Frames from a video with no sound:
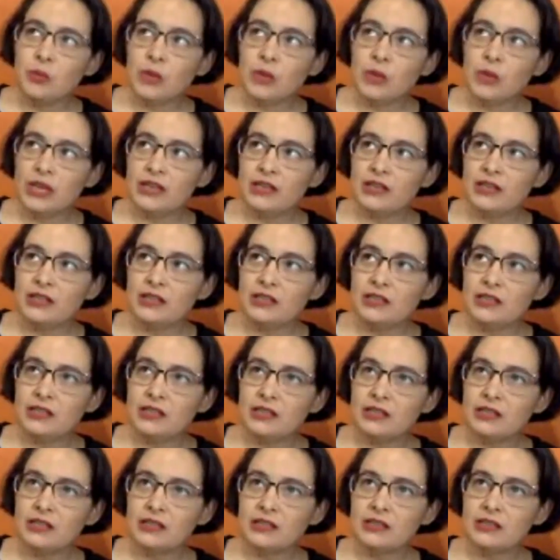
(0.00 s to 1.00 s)
think I
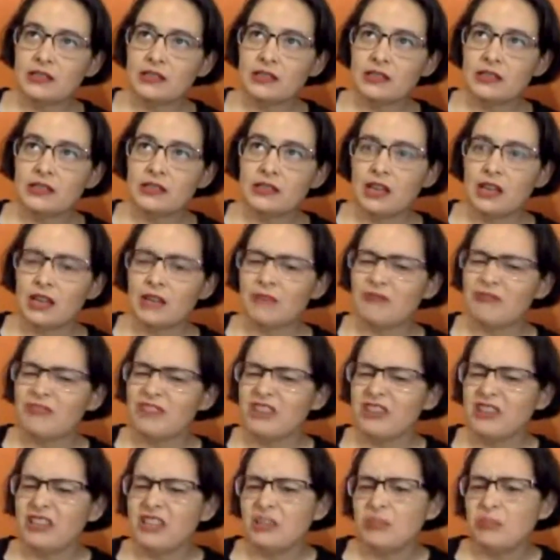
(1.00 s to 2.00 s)
waited,
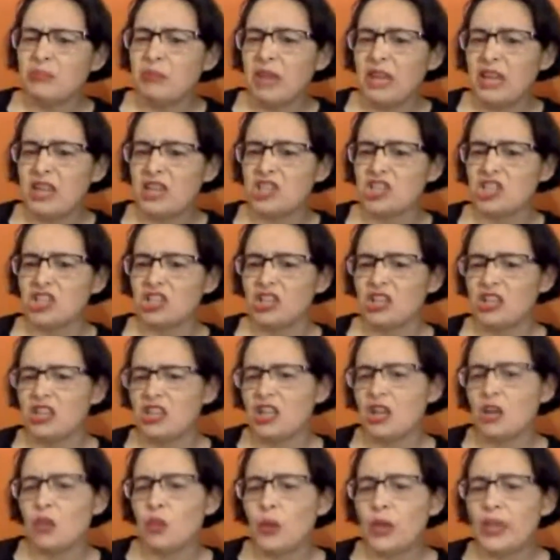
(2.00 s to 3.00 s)
I'm very
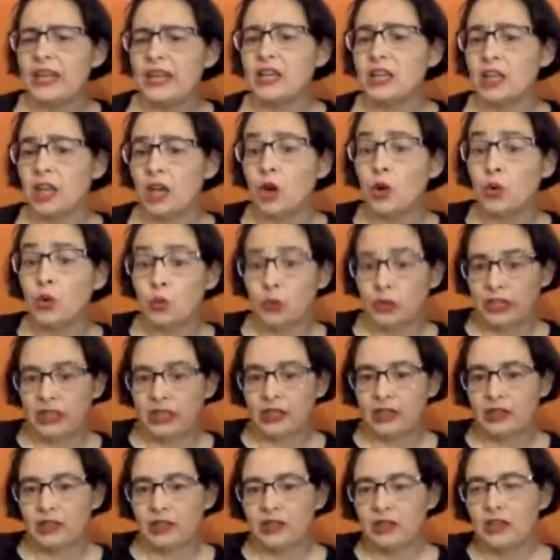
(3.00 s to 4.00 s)
impatient. I think I
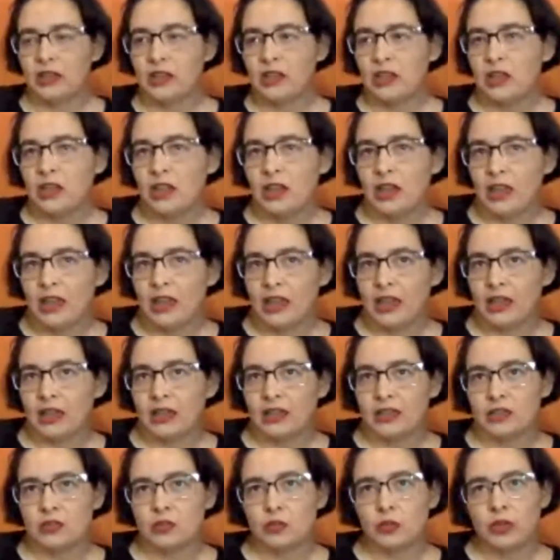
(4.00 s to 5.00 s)
waited a week.
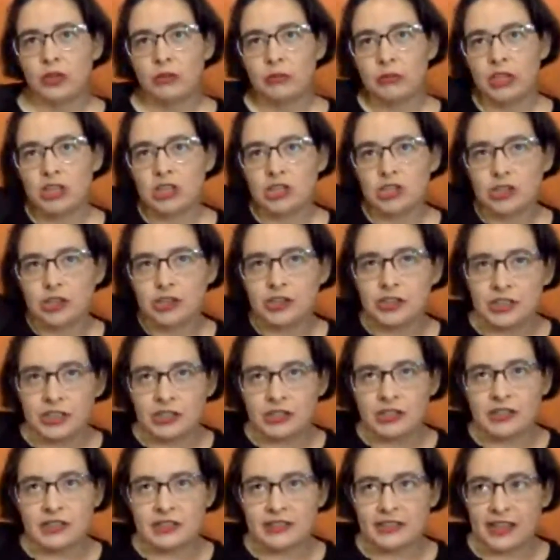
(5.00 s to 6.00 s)
And when
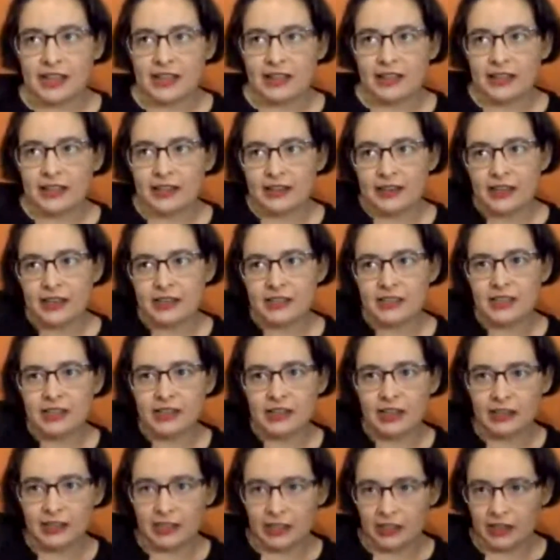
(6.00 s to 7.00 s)
my shirt didn't sell
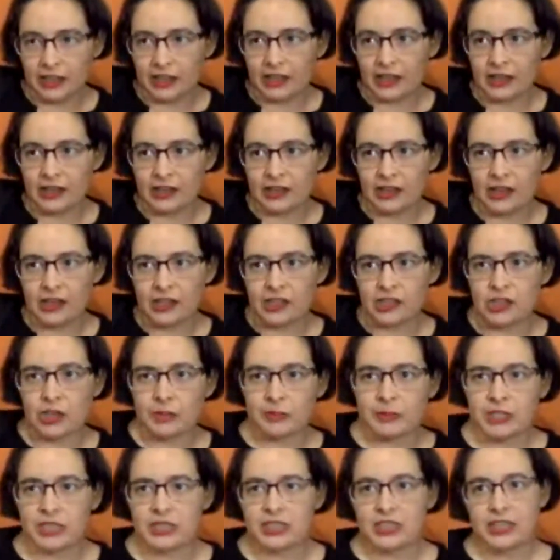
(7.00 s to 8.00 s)
at
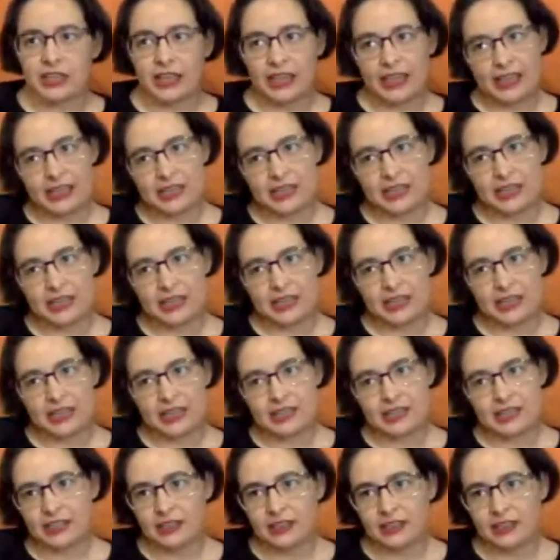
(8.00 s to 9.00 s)
$19.99, I dropped it to
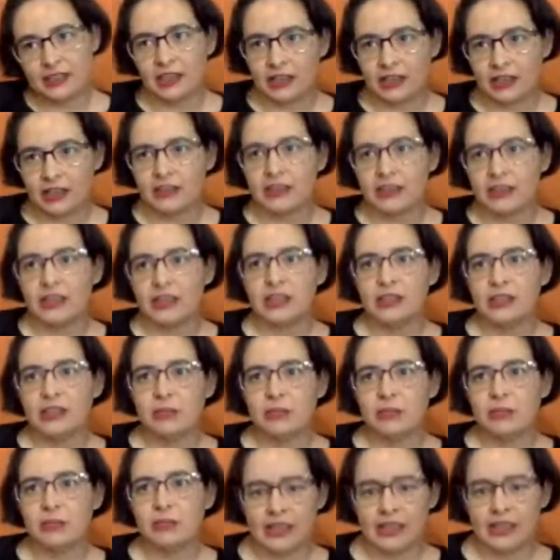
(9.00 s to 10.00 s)

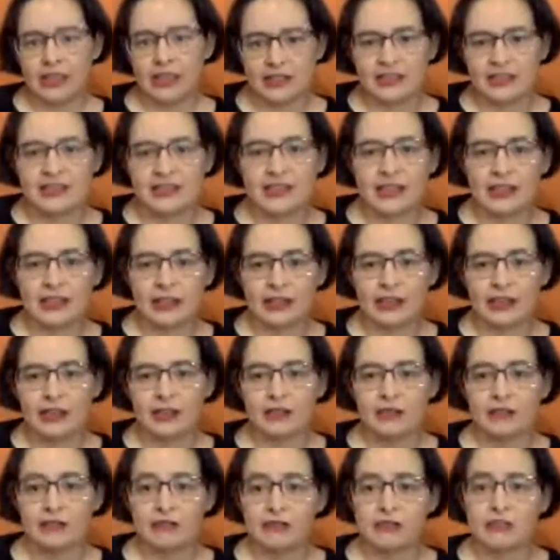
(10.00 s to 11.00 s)
$18.99, and it began
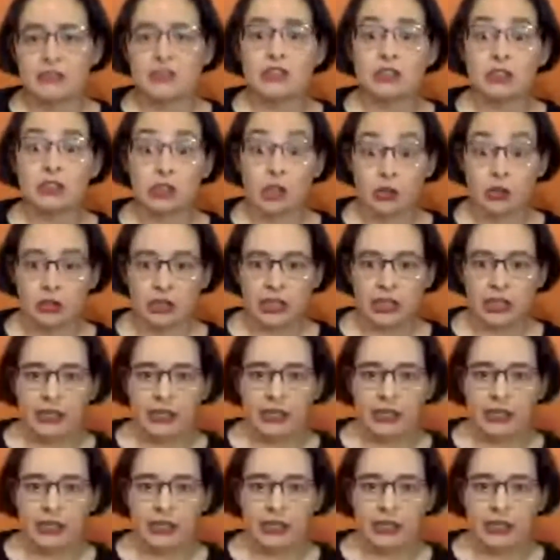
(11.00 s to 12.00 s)
selling
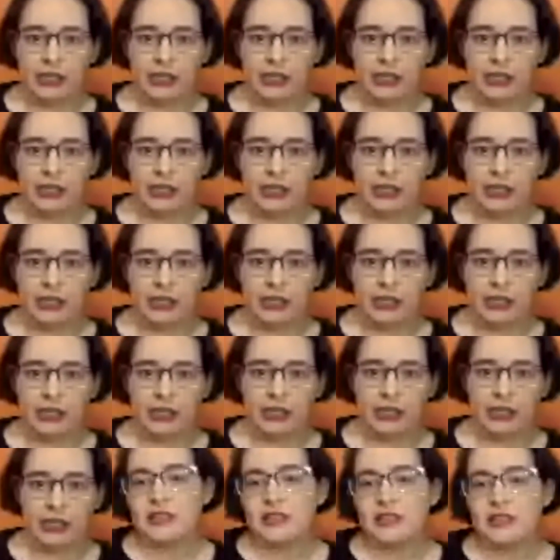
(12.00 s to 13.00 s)
slowly. And I
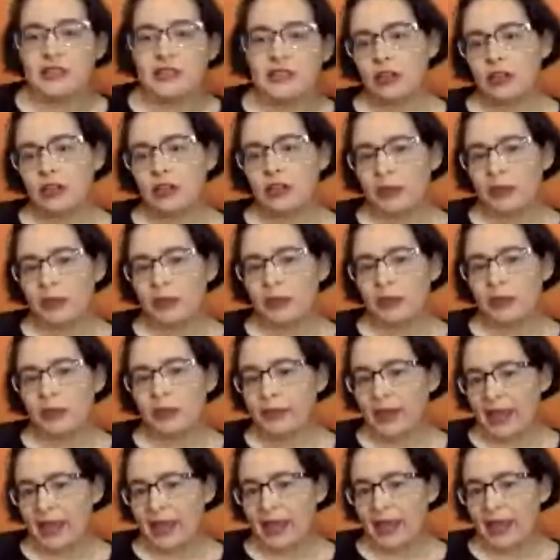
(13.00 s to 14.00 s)
think at some point I'll
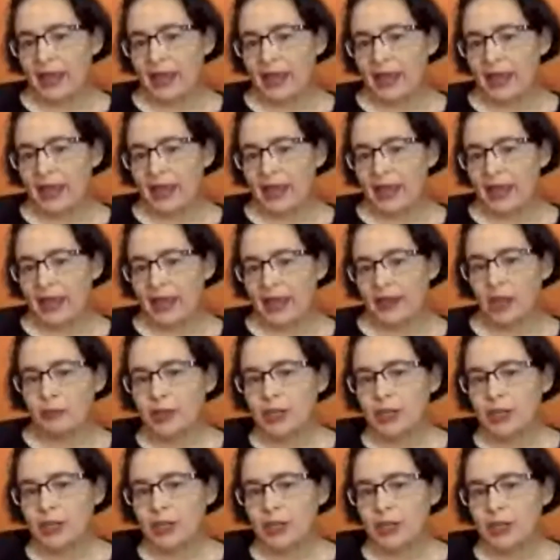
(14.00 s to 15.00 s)
bump it back
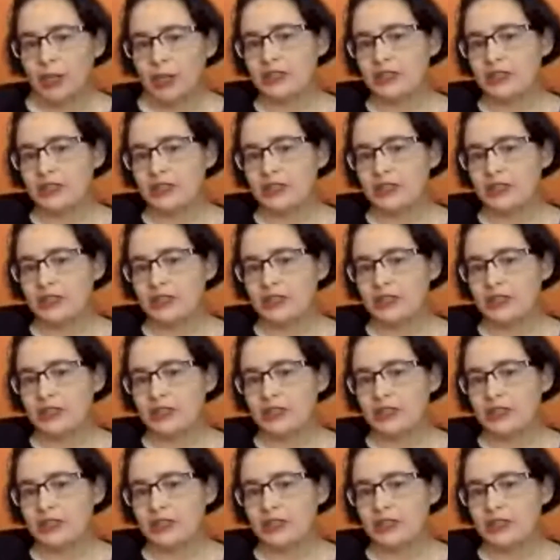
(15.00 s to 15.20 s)
up